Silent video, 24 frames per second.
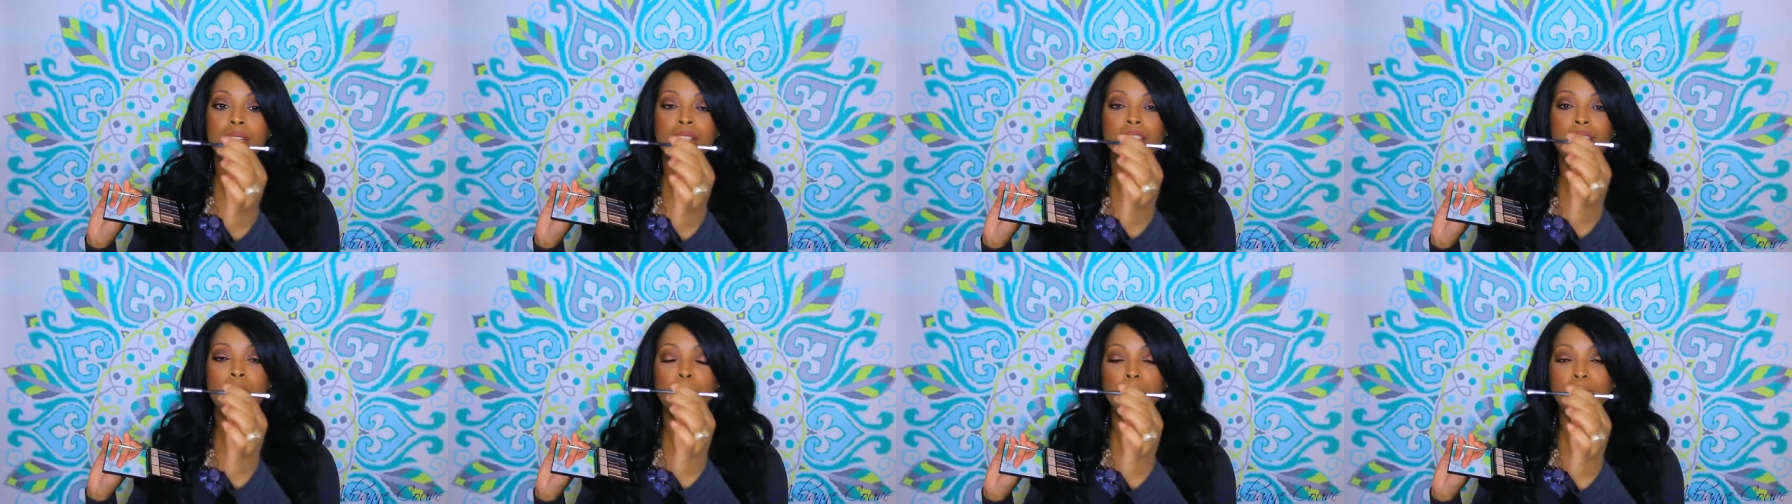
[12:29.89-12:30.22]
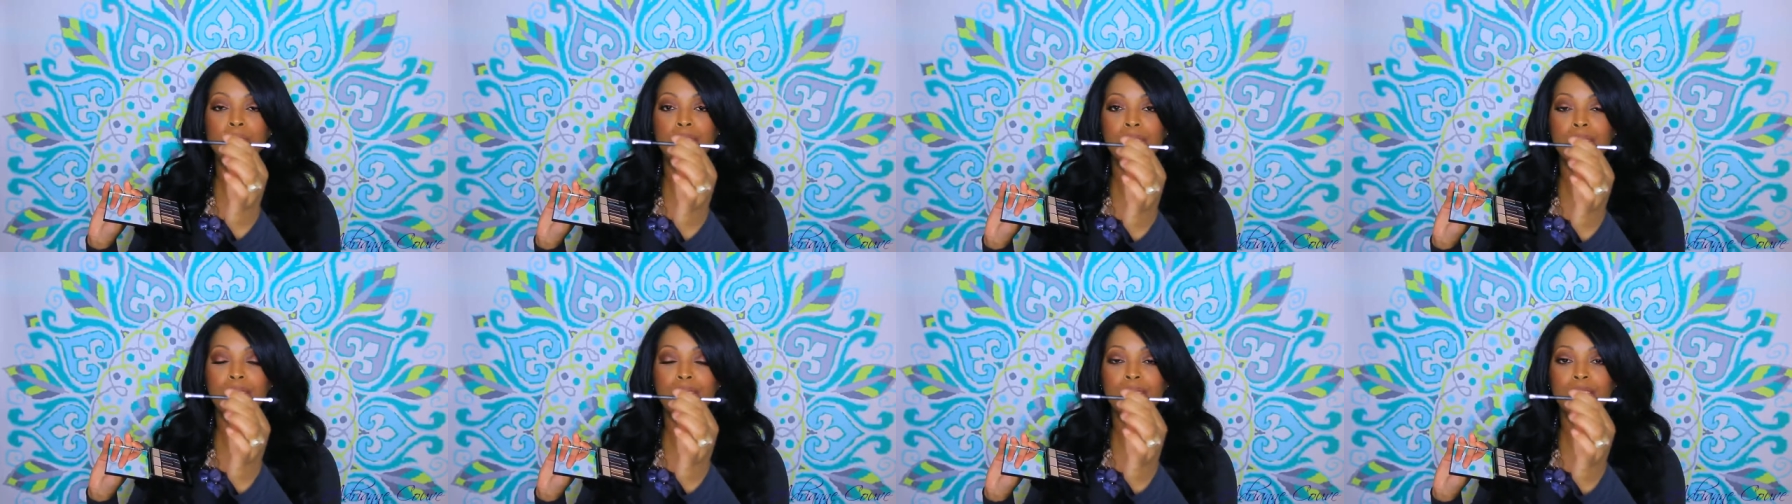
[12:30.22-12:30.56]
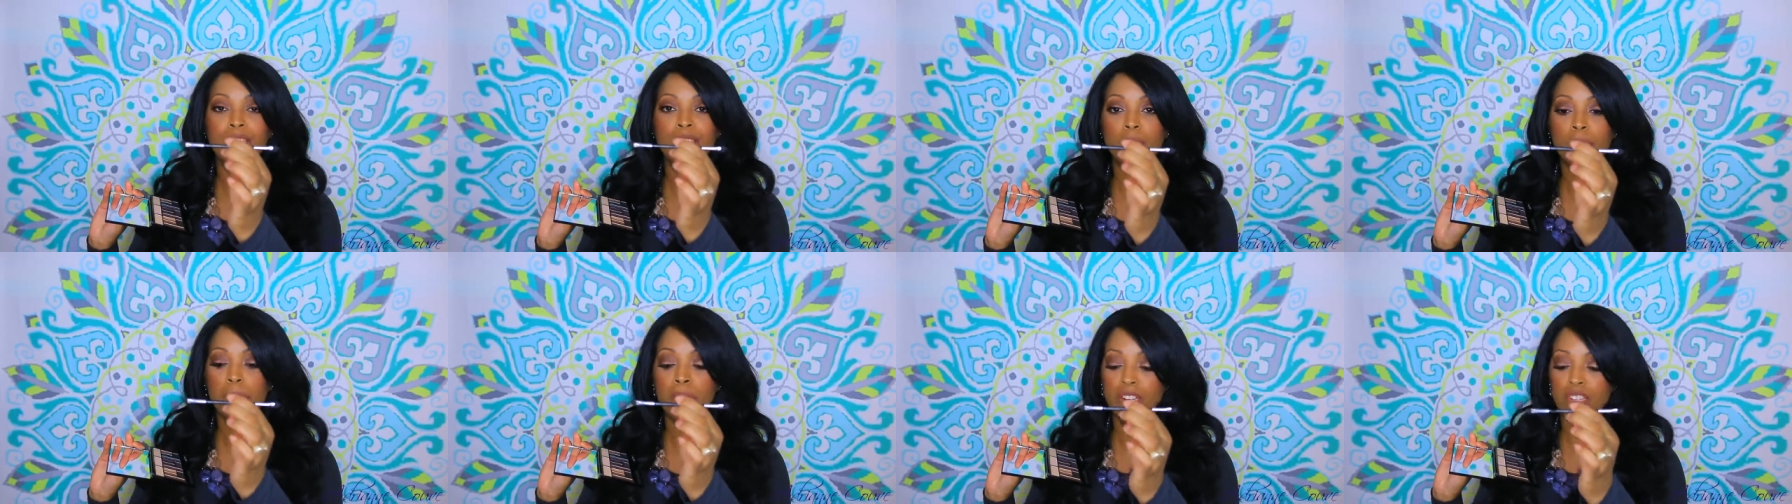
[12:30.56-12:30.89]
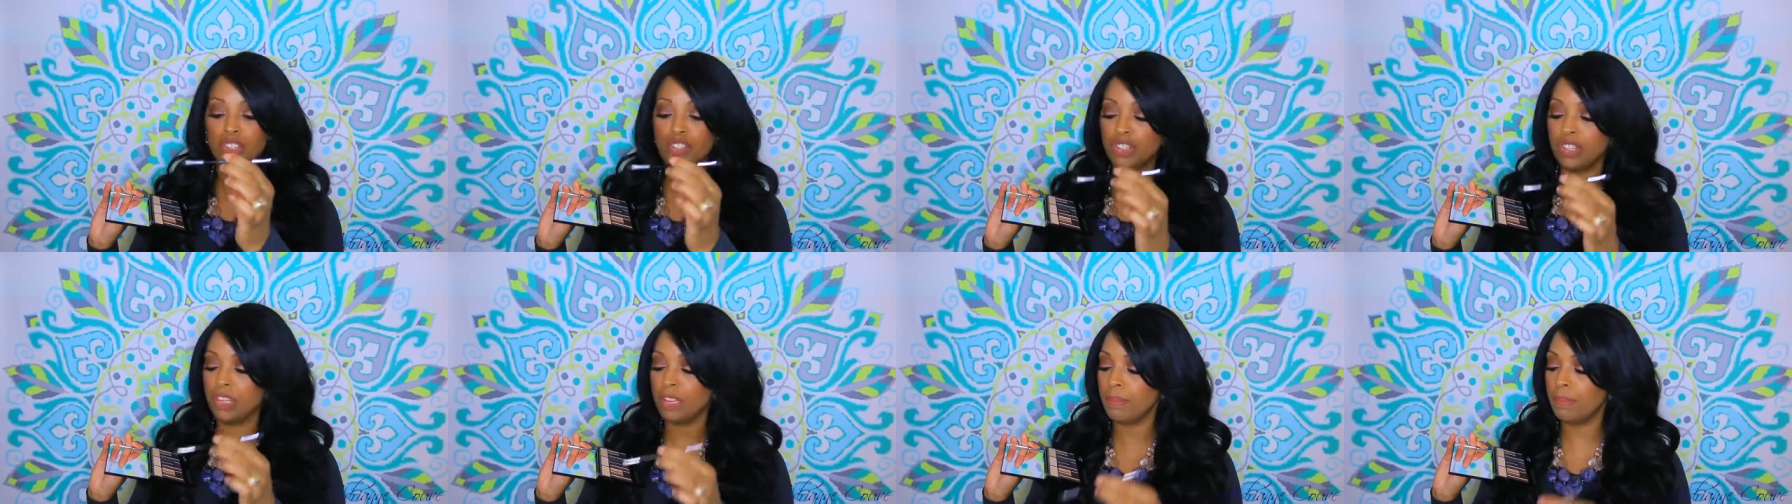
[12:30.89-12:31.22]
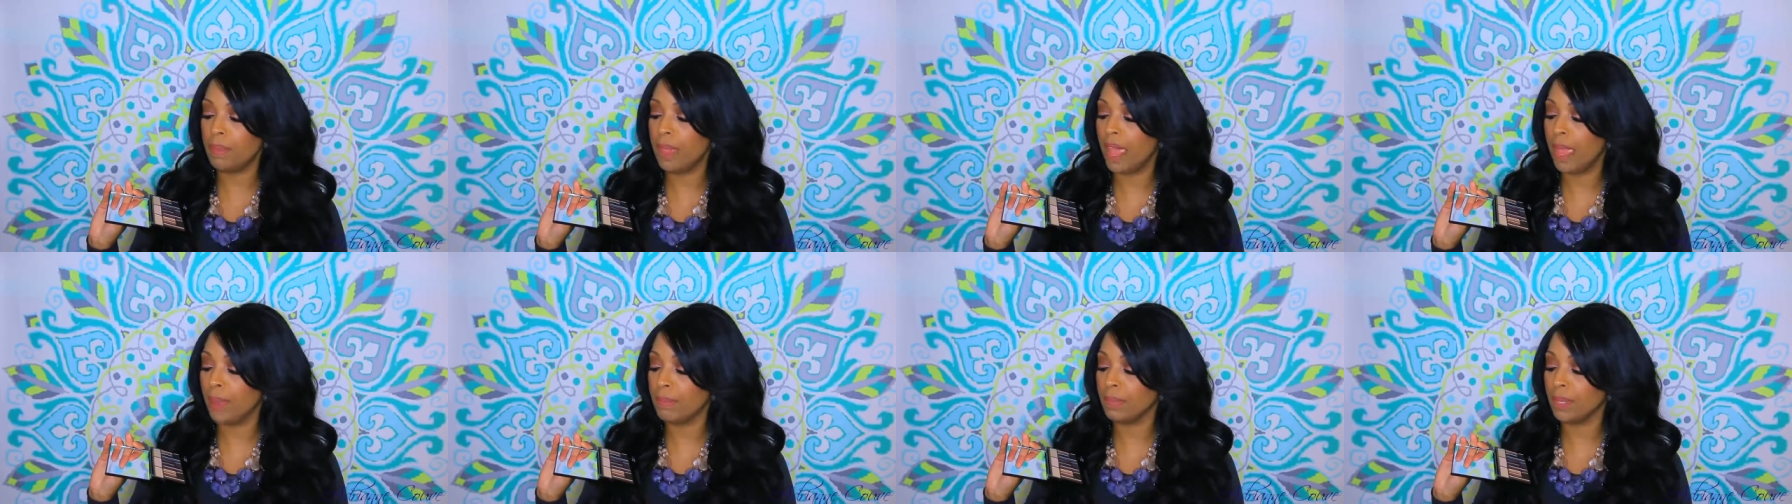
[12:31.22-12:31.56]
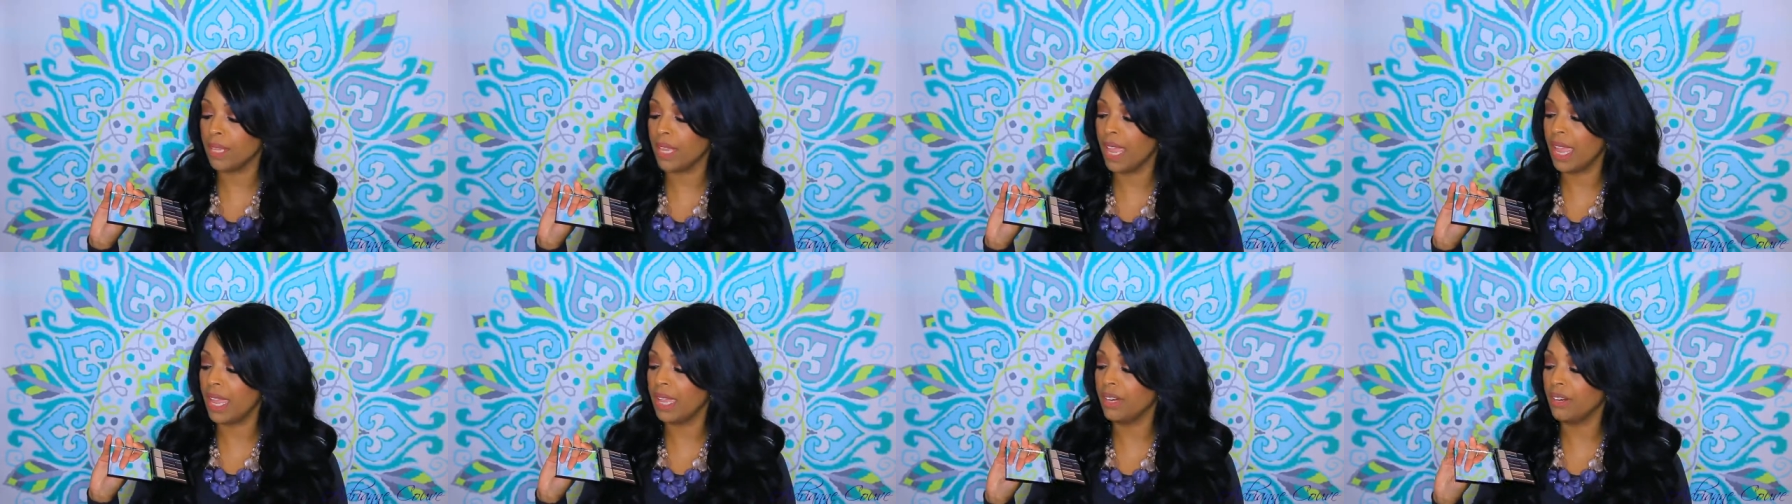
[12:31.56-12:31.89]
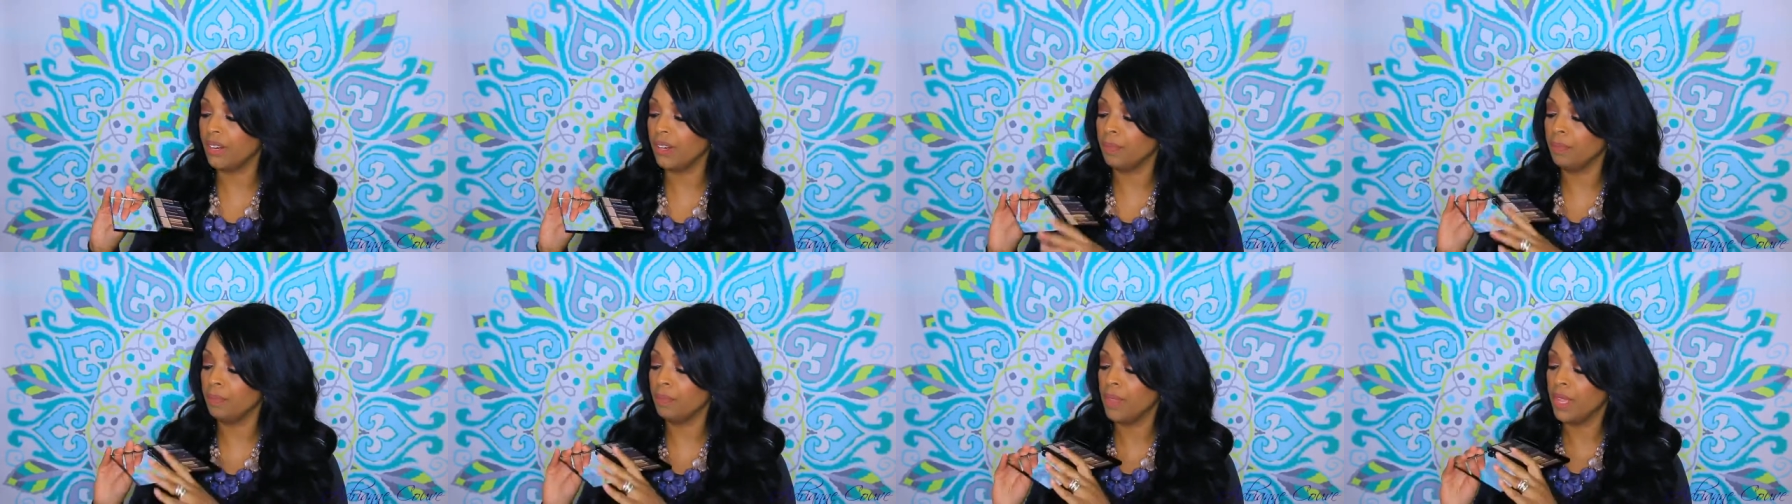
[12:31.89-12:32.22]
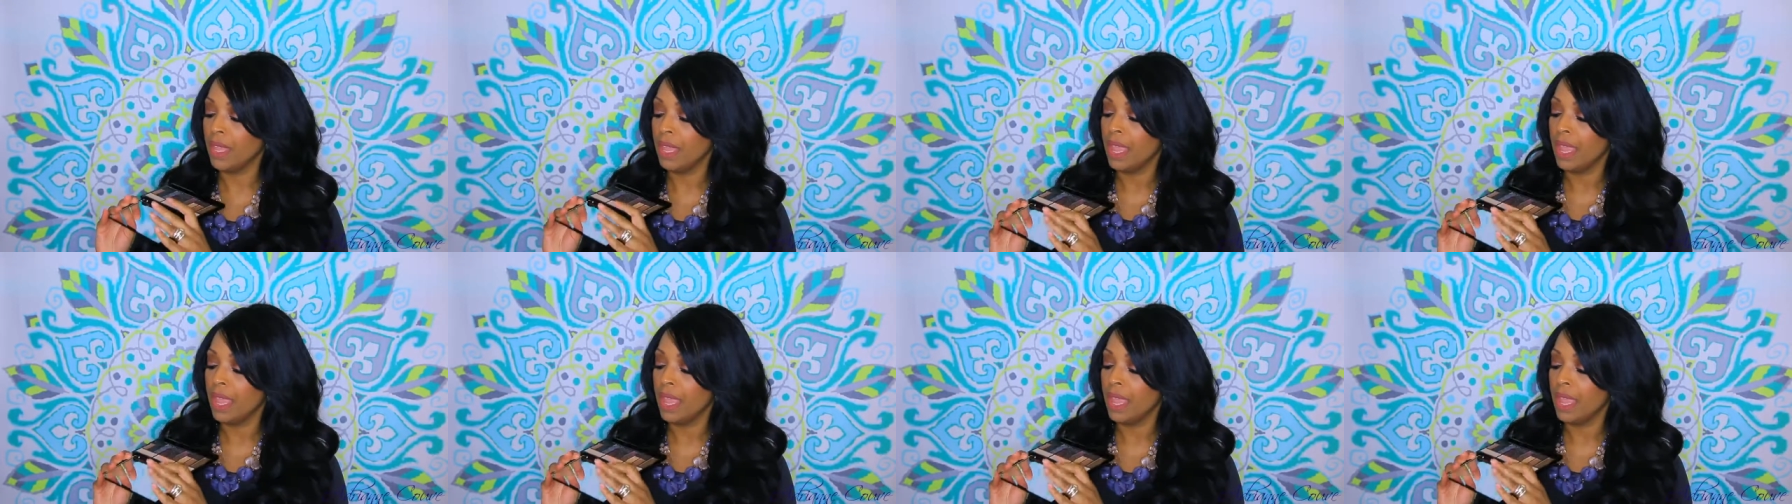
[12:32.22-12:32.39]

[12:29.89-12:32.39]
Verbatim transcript: double-sided sponge tip applicator.